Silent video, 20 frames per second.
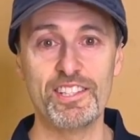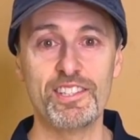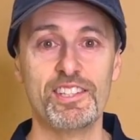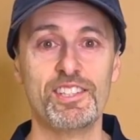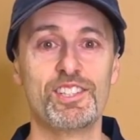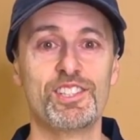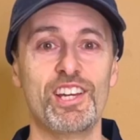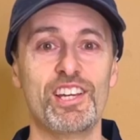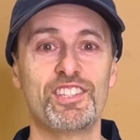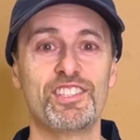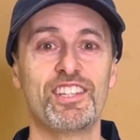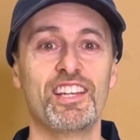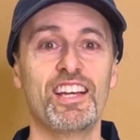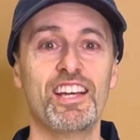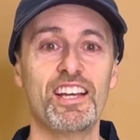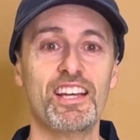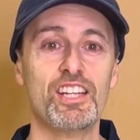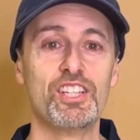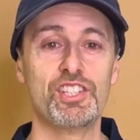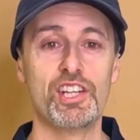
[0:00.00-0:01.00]
It's just
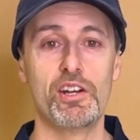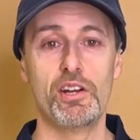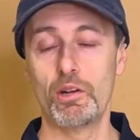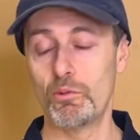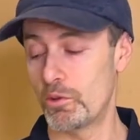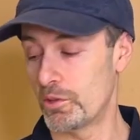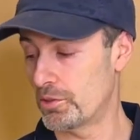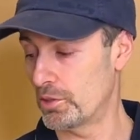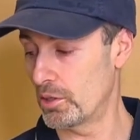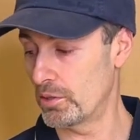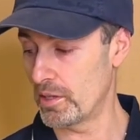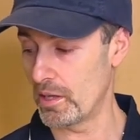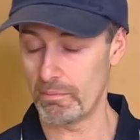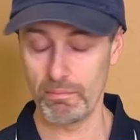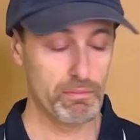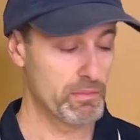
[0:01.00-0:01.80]
sharing with you that,